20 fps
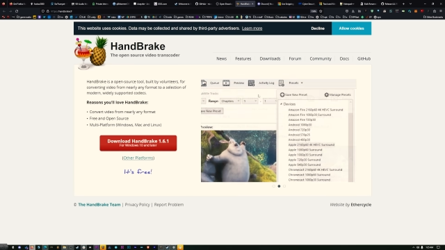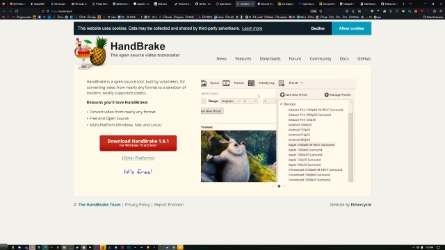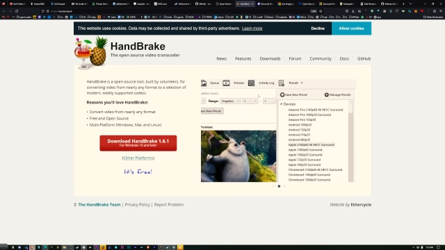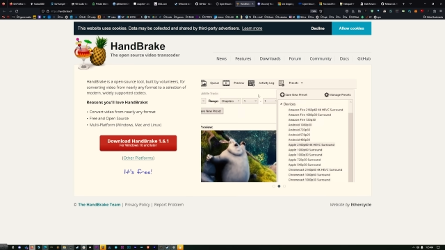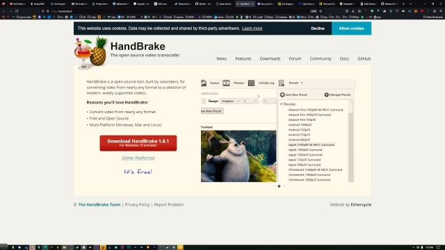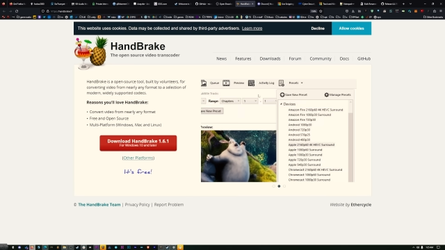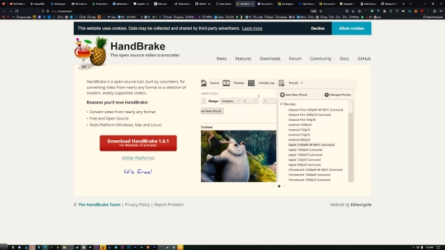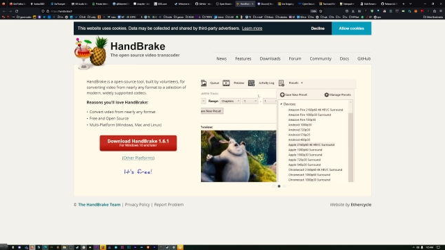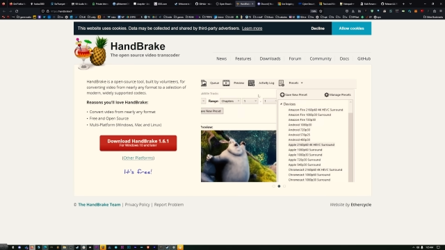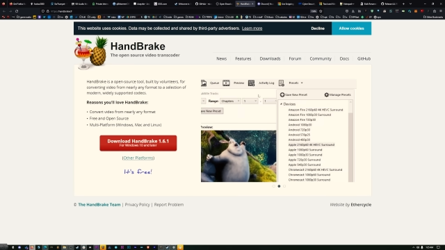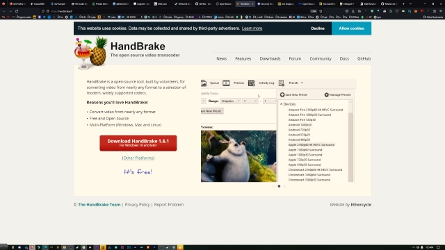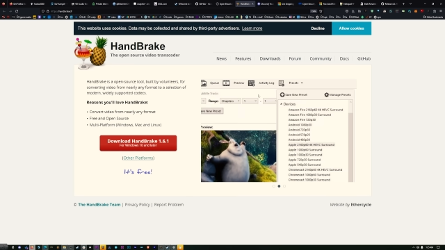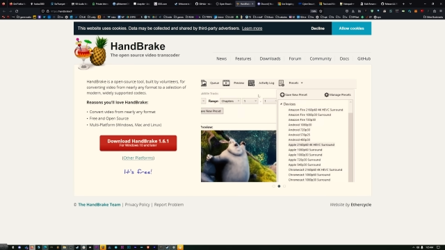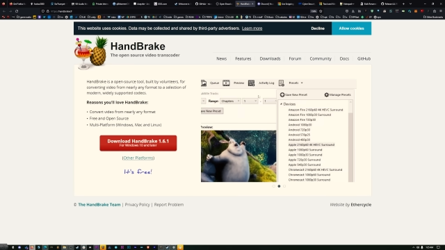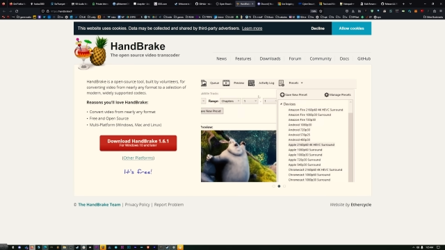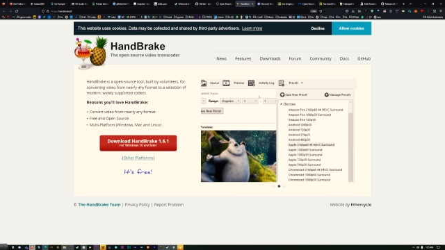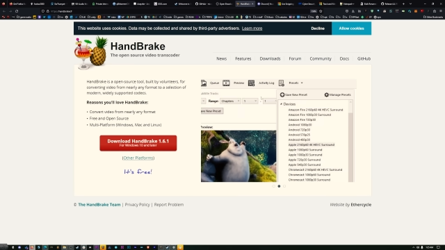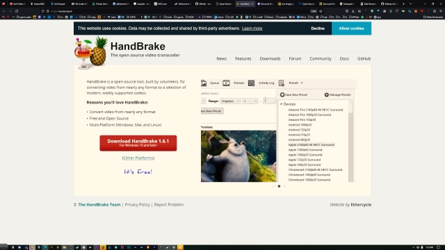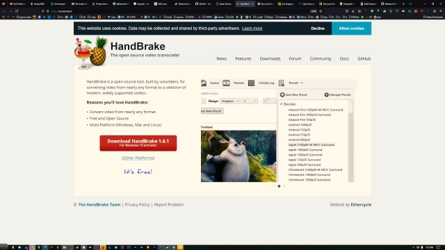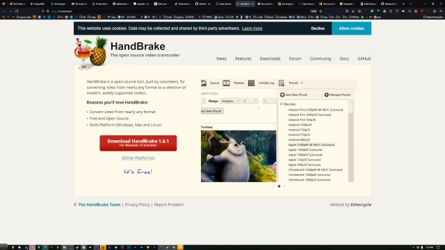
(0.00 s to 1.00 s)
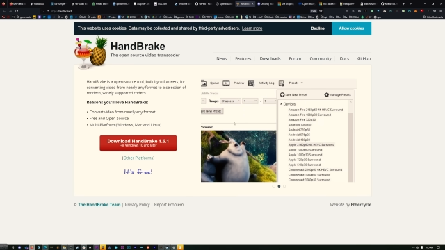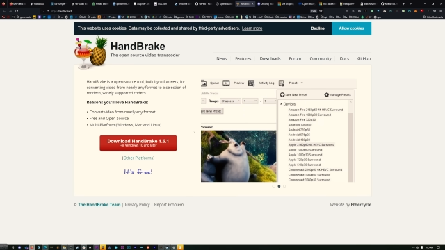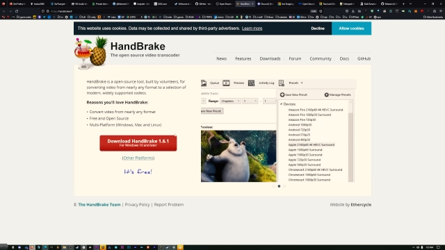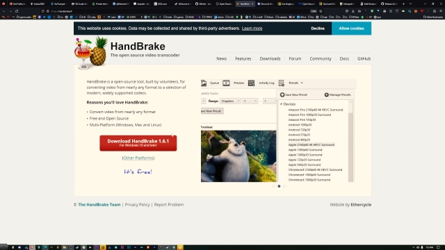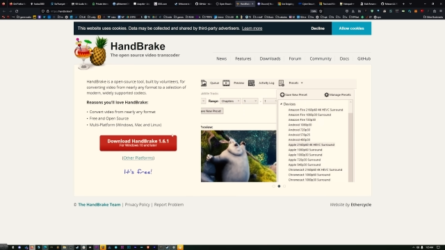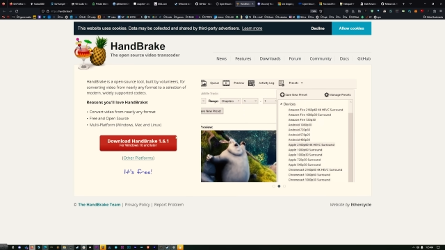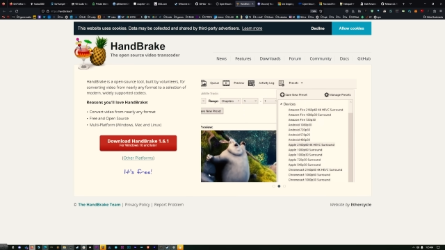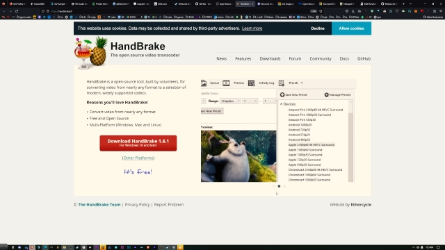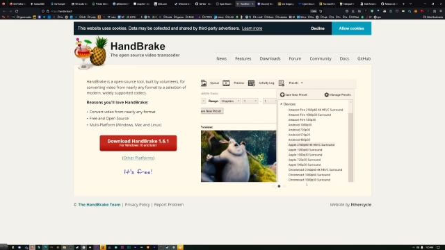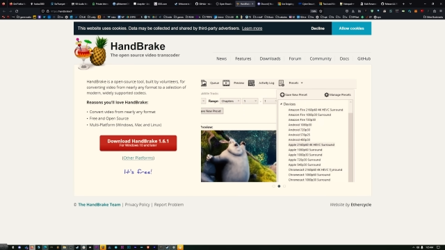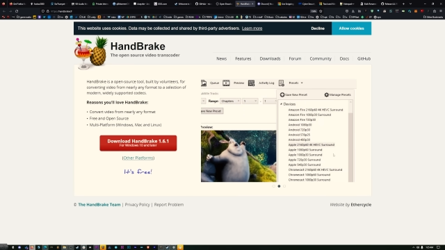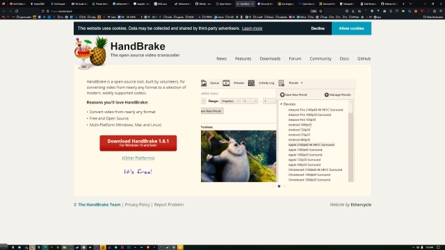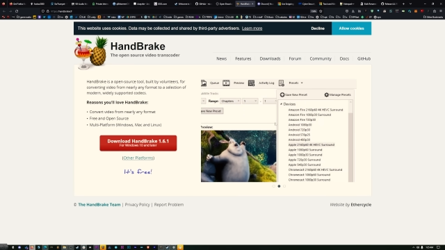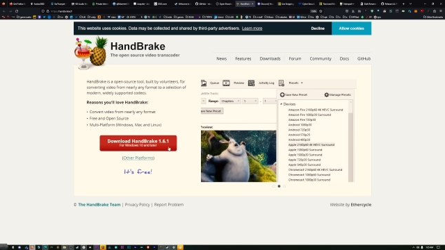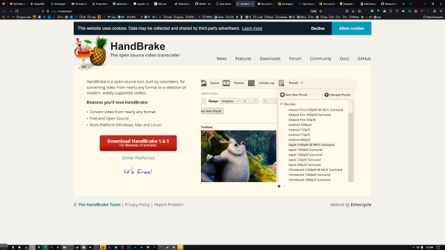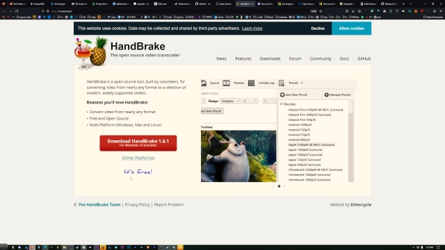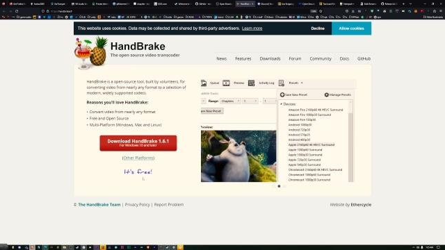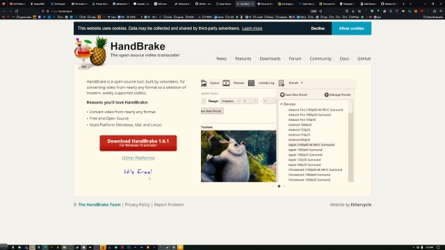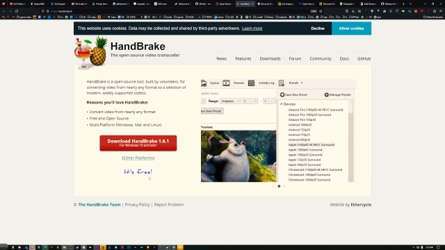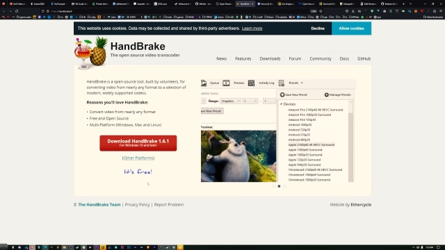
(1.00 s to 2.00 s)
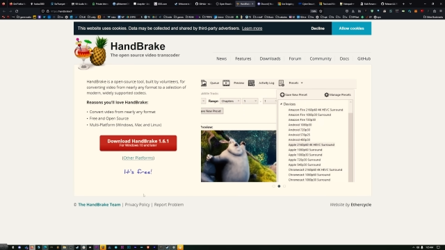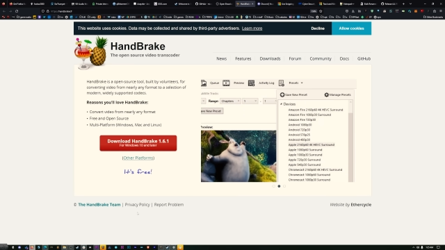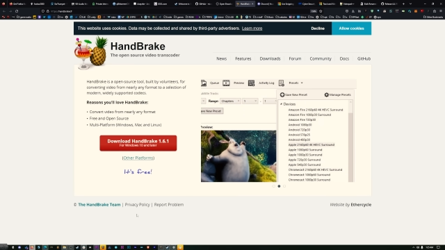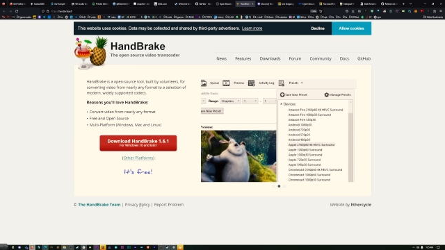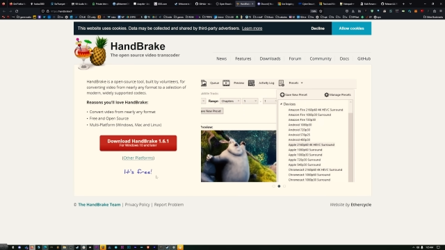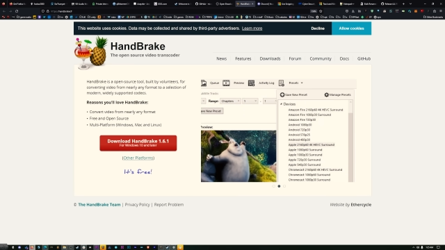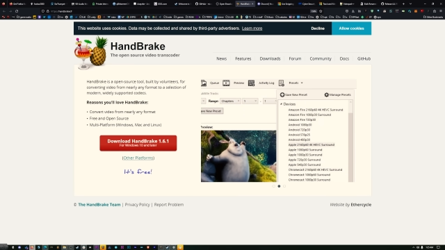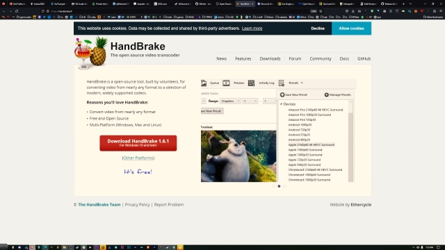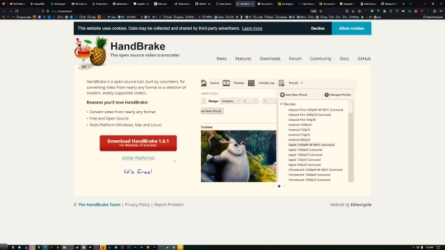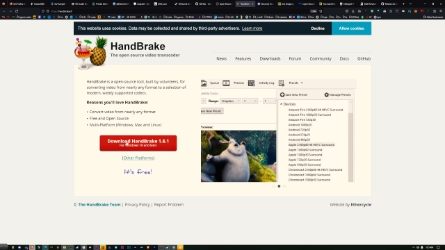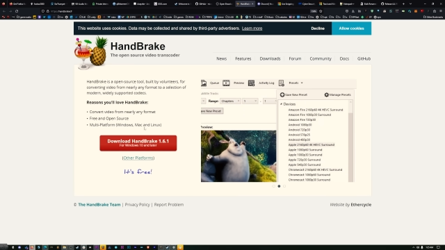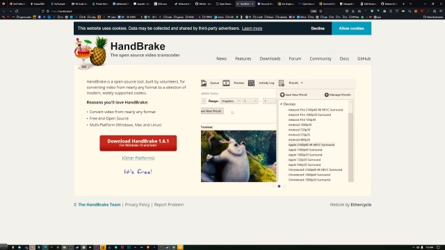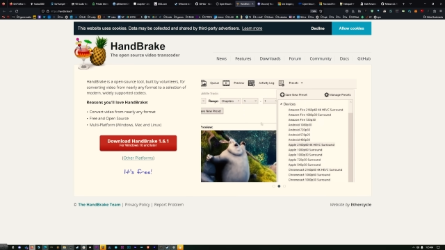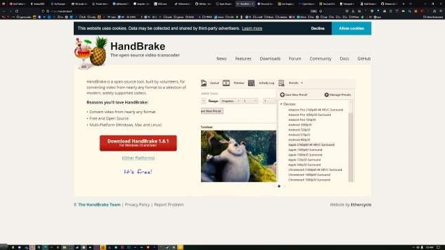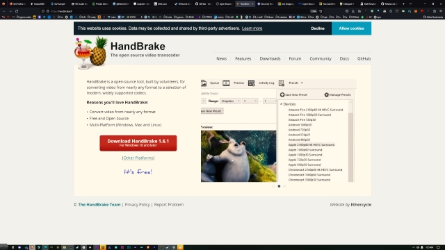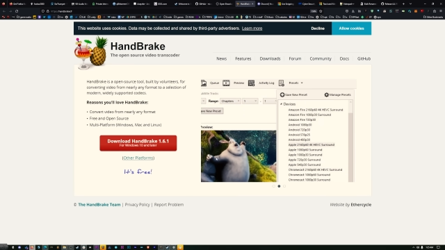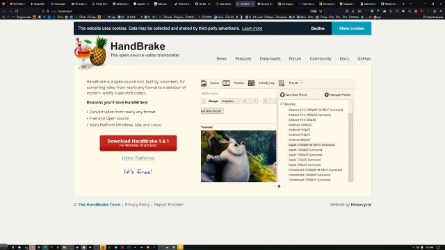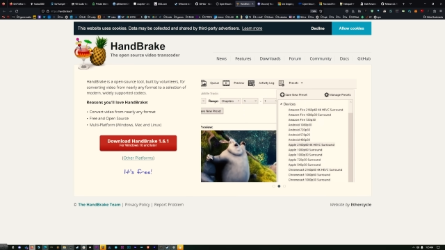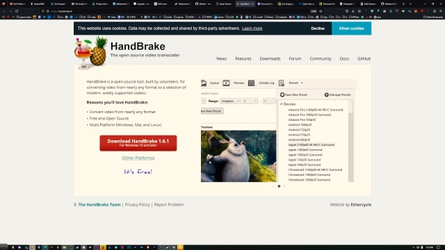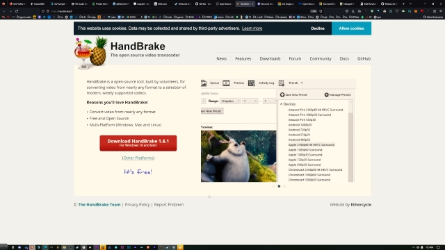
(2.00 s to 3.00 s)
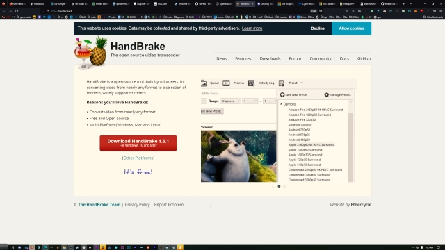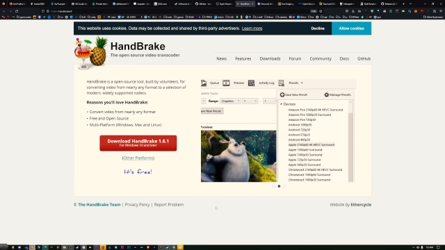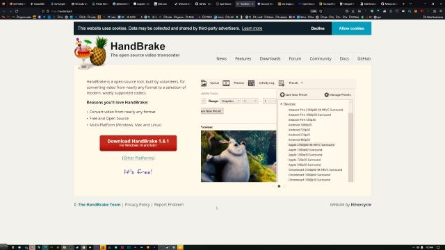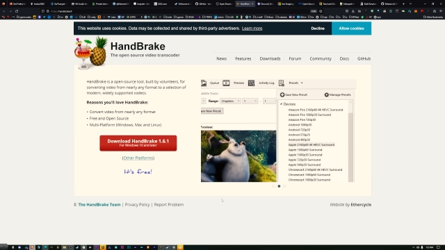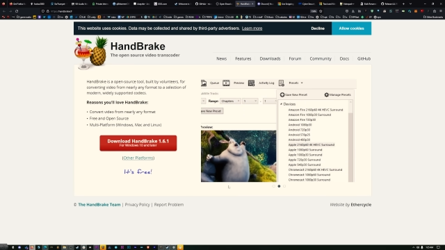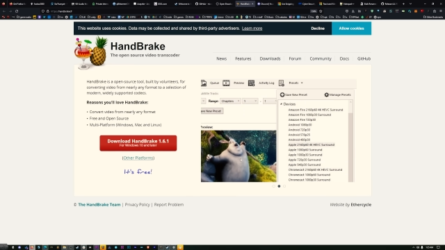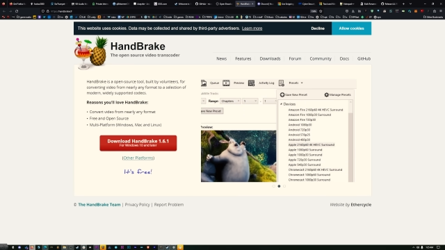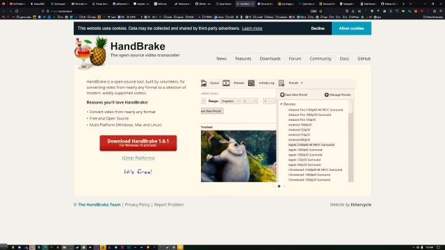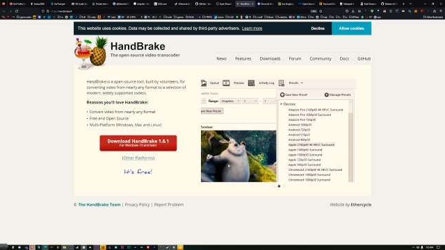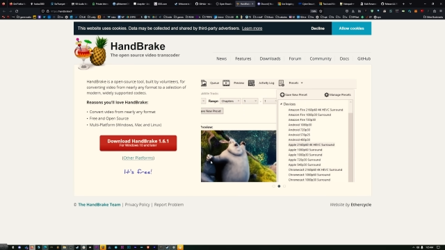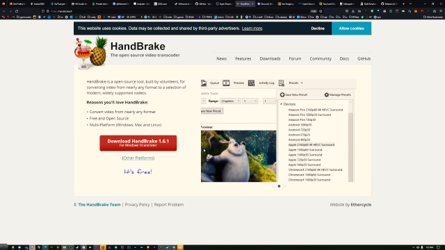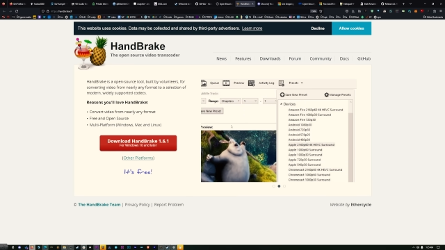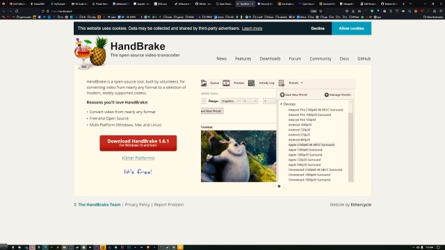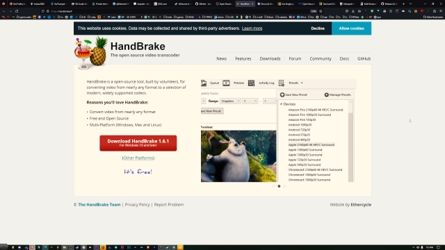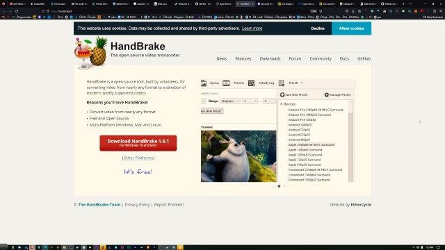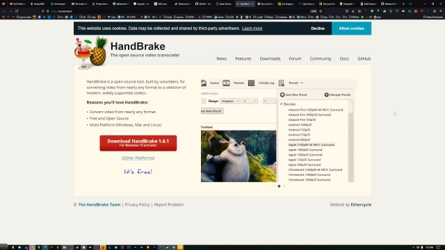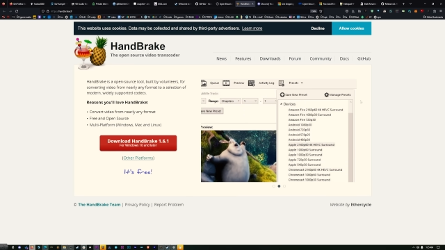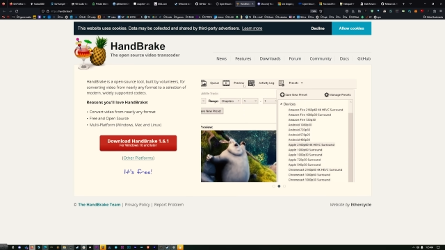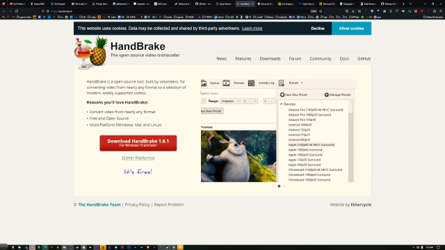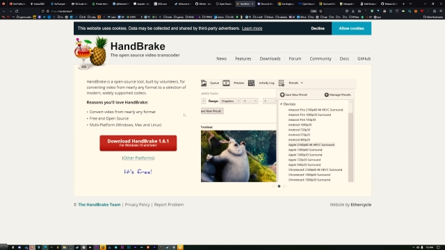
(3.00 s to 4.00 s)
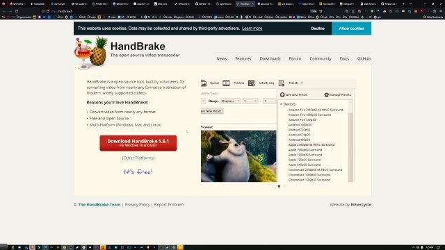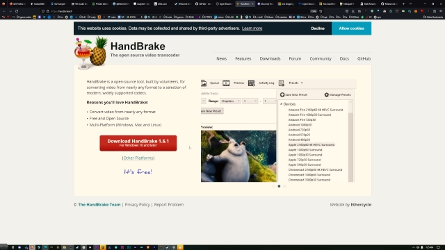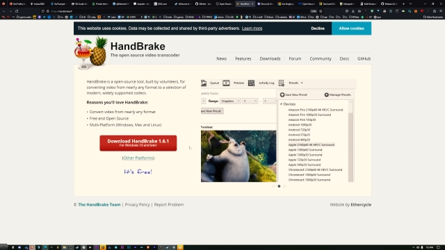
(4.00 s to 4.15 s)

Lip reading: [unreadable: no face in view]